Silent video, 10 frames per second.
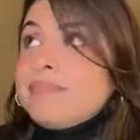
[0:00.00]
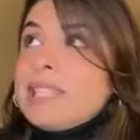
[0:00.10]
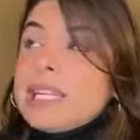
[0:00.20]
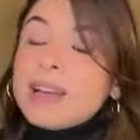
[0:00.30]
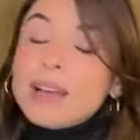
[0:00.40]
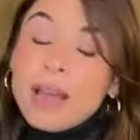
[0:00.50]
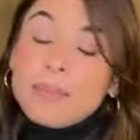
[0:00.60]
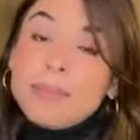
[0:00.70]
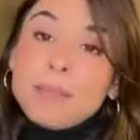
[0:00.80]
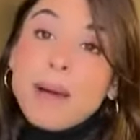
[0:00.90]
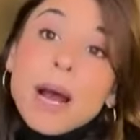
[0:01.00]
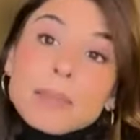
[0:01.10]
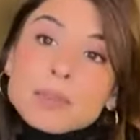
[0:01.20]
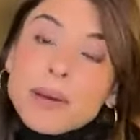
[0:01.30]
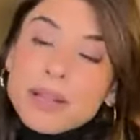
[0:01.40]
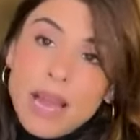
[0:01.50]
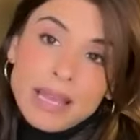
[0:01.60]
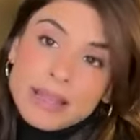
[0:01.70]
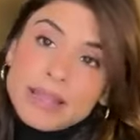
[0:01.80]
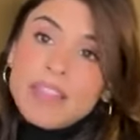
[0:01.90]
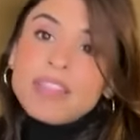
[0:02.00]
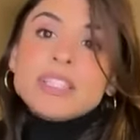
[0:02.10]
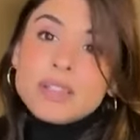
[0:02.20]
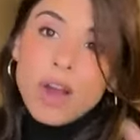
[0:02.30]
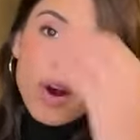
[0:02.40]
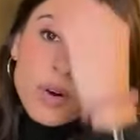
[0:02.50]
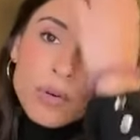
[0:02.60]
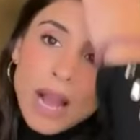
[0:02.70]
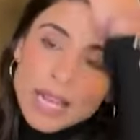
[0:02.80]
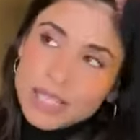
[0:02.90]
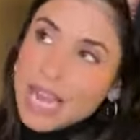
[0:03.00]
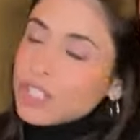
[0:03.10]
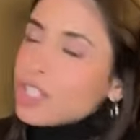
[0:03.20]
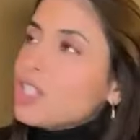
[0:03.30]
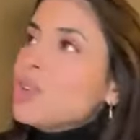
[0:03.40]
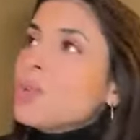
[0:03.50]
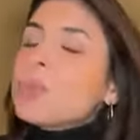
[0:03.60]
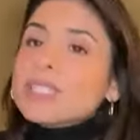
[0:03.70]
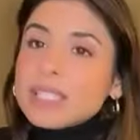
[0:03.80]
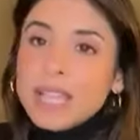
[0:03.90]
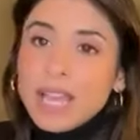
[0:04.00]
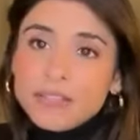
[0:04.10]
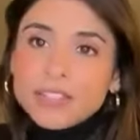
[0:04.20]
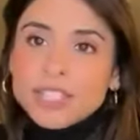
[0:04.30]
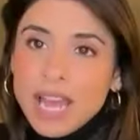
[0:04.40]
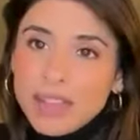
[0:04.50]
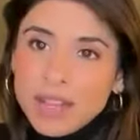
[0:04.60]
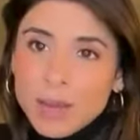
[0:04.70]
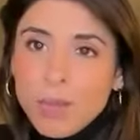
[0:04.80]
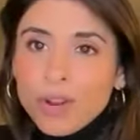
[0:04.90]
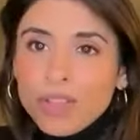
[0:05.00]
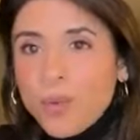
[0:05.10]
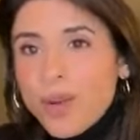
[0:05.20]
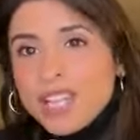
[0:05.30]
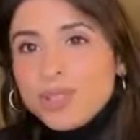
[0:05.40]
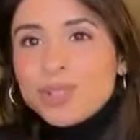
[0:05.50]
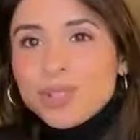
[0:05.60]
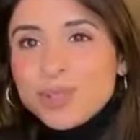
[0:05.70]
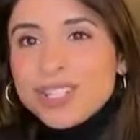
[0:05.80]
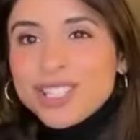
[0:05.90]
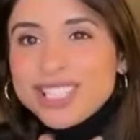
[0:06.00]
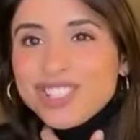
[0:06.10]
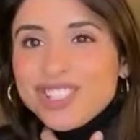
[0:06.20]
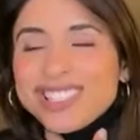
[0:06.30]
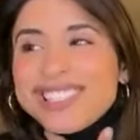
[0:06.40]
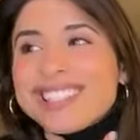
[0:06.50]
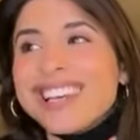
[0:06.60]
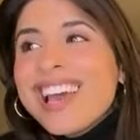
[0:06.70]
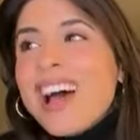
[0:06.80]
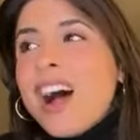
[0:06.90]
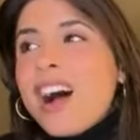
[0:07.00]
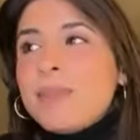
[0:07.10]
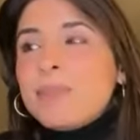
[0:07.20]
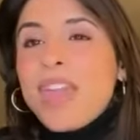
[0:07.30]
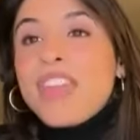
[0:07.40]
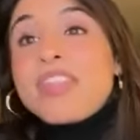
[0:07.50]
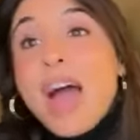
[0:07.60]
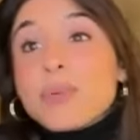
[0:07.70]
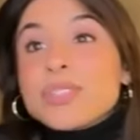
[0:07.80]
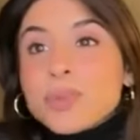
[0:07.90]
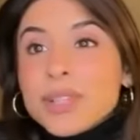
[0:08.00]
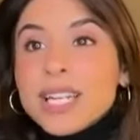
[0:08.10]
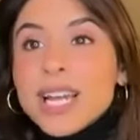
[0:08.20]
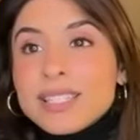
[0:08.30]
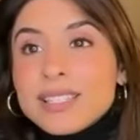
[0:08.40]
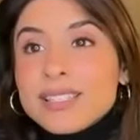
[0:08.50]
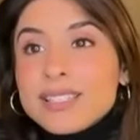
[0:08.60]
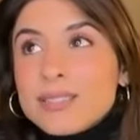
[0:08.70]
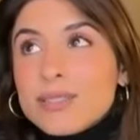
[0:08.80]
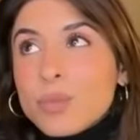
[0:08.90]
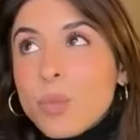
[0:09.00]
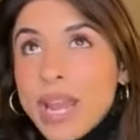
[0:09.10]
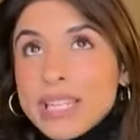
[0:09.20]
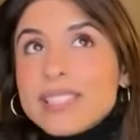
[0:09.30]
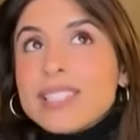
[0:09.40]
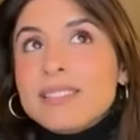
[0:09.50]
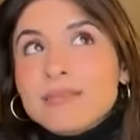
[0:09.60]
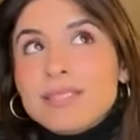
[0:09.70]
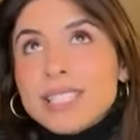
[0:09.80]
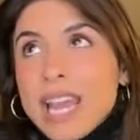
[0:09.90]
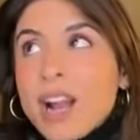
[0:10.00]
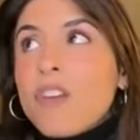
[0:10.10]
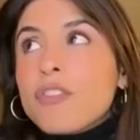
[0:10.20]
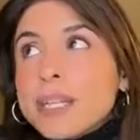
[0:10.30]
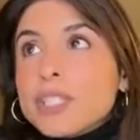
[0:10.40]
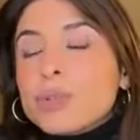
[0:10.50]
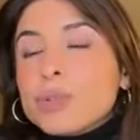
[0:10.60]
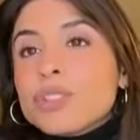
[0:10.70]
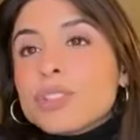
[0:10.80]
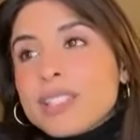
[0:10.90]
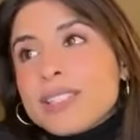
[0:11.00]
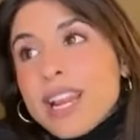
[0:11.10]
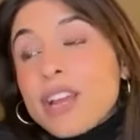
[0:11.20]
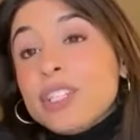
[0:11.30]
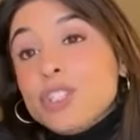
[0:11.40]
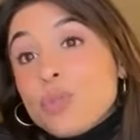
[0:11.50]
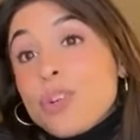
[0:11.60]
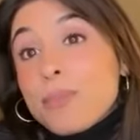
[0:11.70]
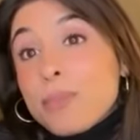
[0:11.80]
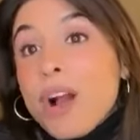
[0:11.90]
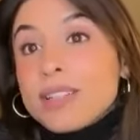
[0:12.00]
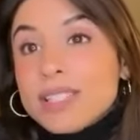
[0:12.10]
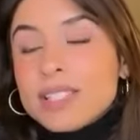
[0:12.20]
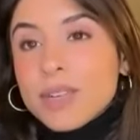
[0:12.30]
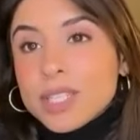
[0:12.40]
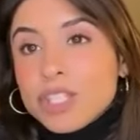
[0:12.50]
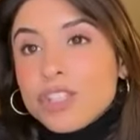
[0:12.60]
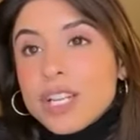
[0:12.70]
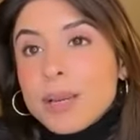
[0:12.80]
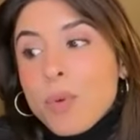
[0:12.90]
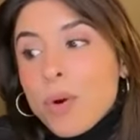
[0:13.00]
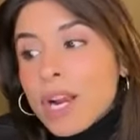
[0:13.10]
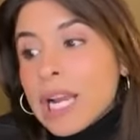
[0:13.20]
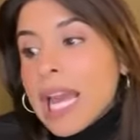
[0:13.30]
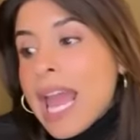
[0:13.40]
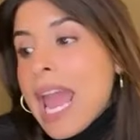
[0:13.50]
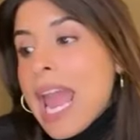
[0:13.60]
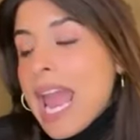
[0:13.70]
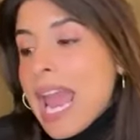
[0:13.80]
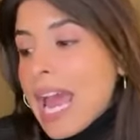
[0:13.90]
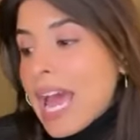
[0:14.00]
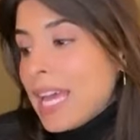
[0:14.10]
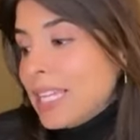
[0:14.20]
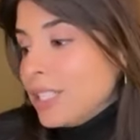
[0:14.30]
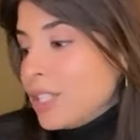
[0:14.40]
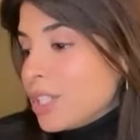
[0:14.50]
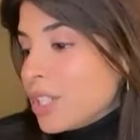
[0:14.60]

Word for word: then I, would be bummed, but I can let this go. I, I just knew it wasn't life or death anymore, the way I used to treat auditions. Um, and that was a really nice way to take off my shoulders because then I could enjoy the process of auditioning more. And,